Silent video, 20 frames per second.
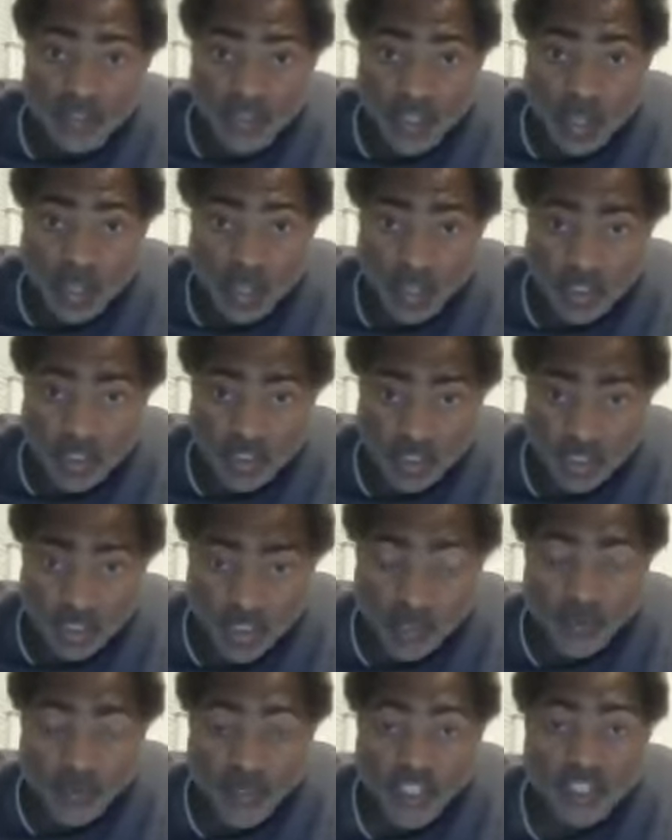uh,
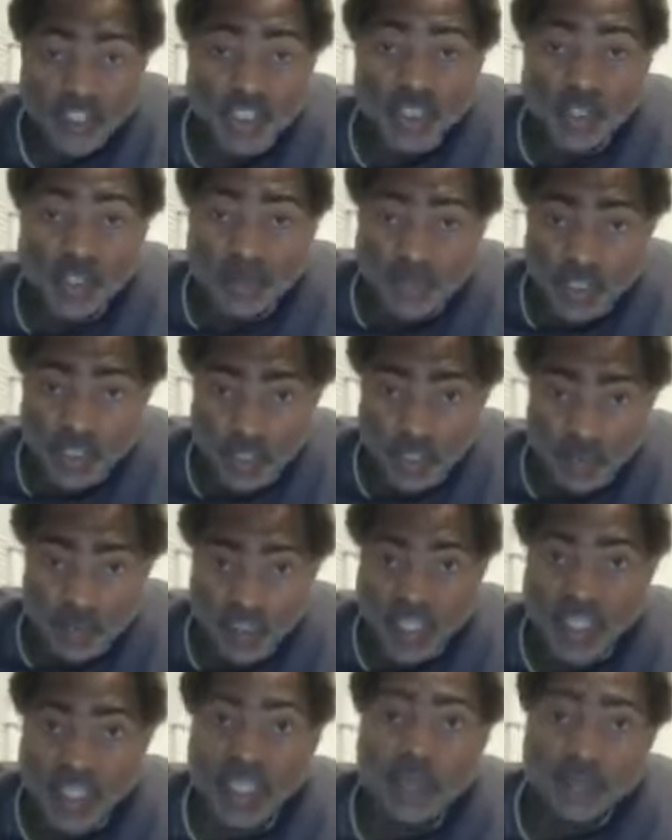generation of children.
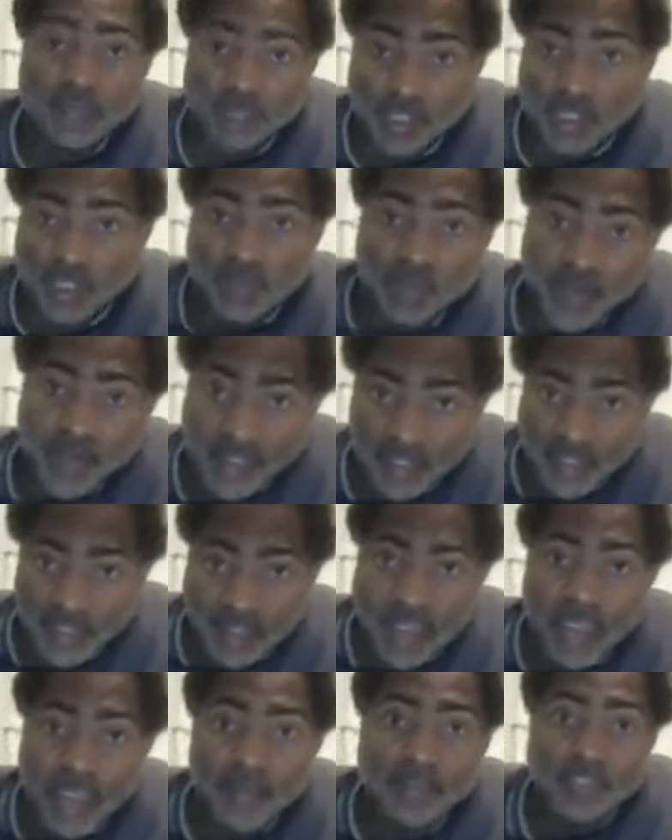They kept generating
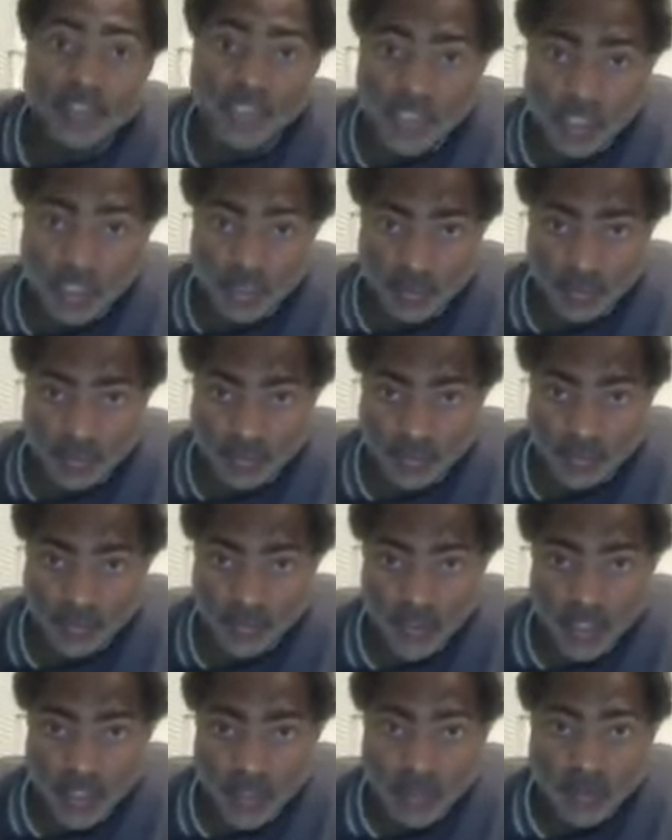and having children,
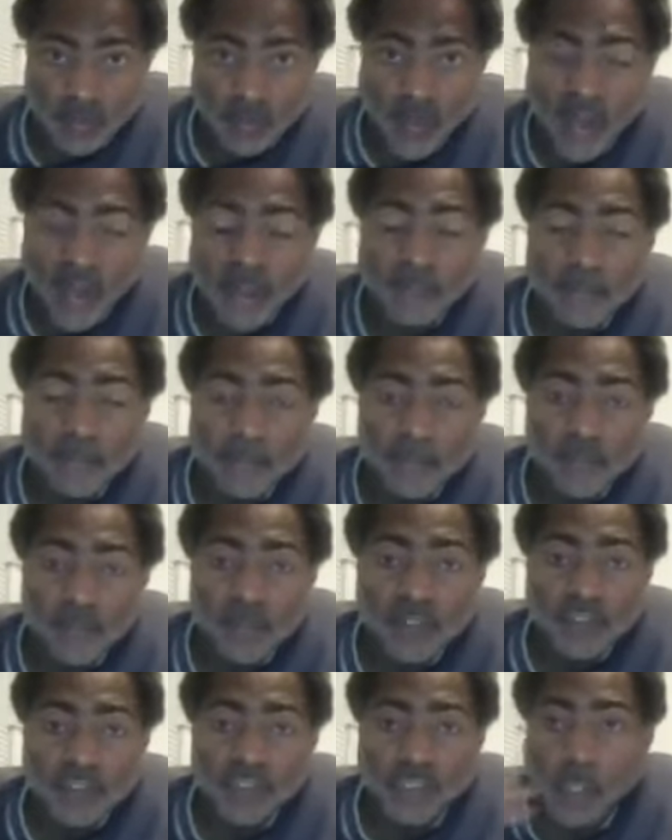right?
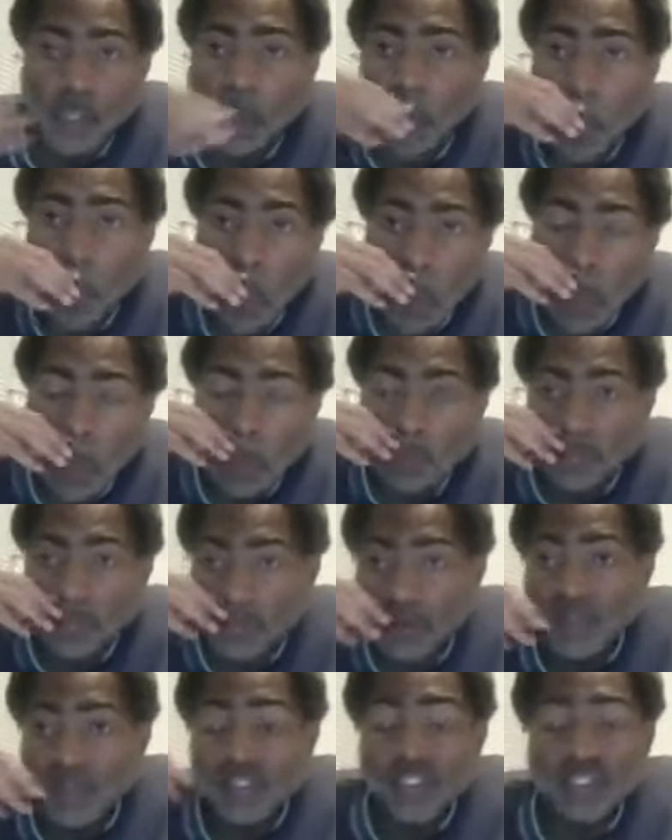So
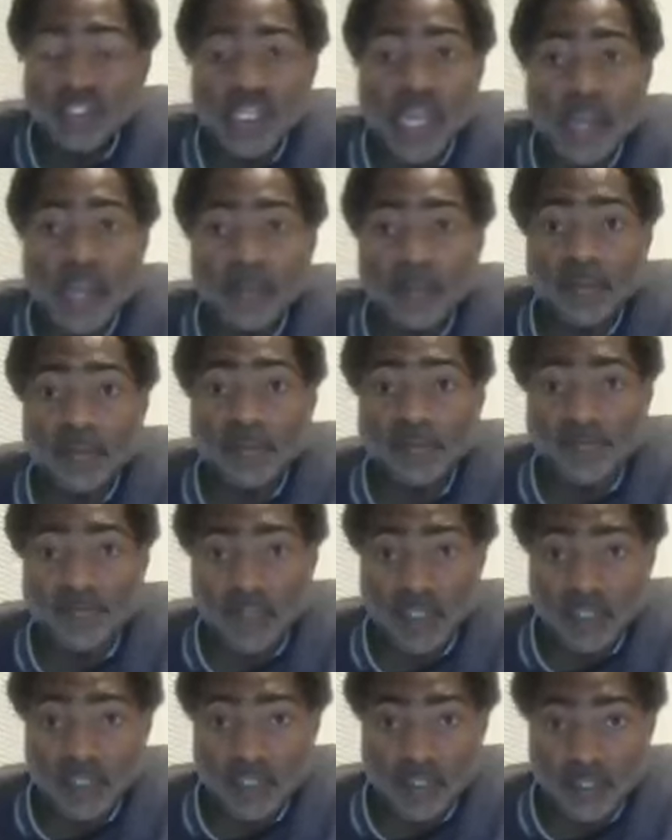during the time of the
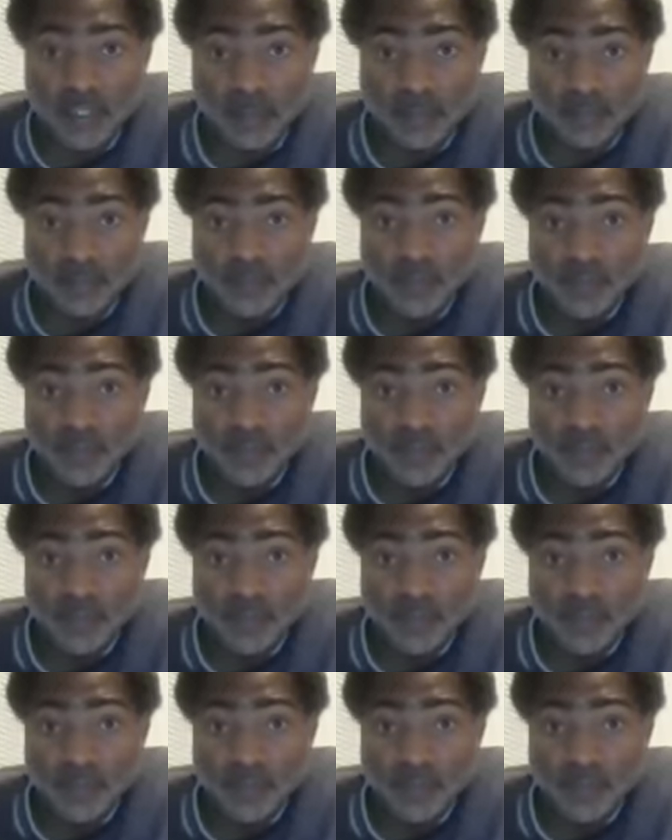flood,